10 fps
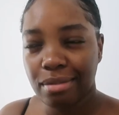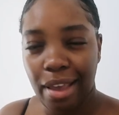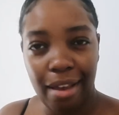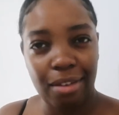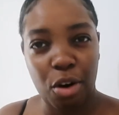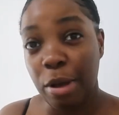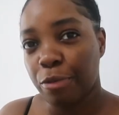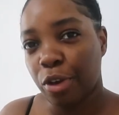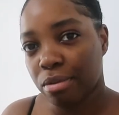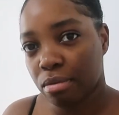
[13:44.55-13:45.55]
Yeah, on my
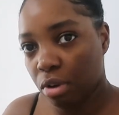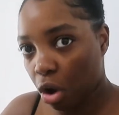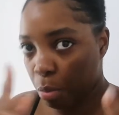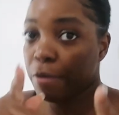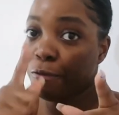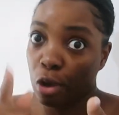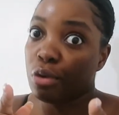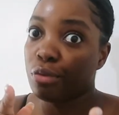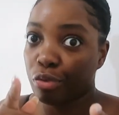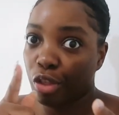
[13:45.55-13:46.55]

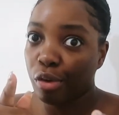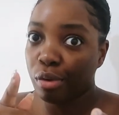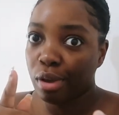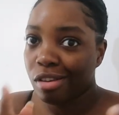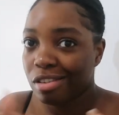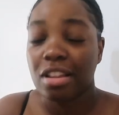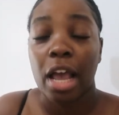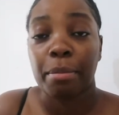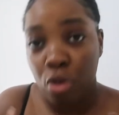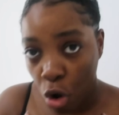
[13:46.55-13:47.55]
phone though, because
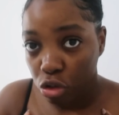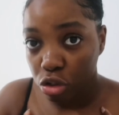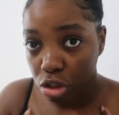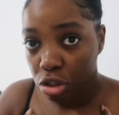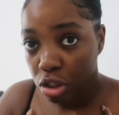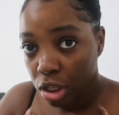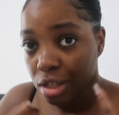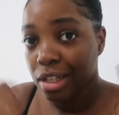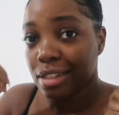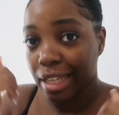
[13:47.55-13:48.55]
I'm not
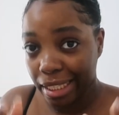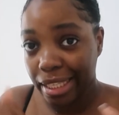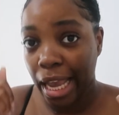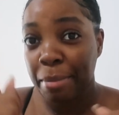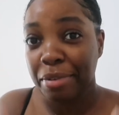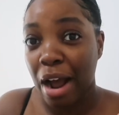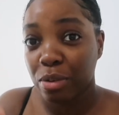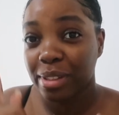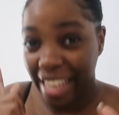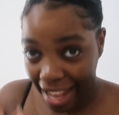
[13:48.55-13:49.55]
taking the camera
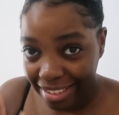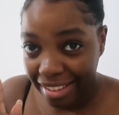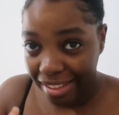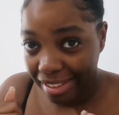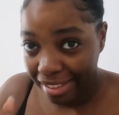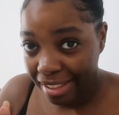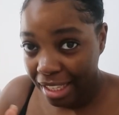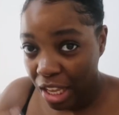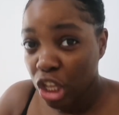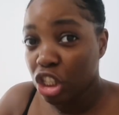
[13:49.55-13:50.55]
out yet
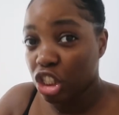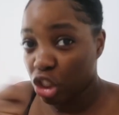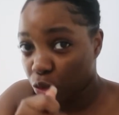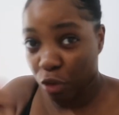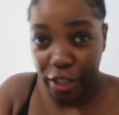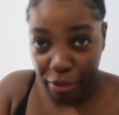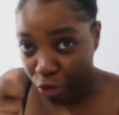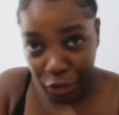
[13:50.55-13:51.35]
to do vloggy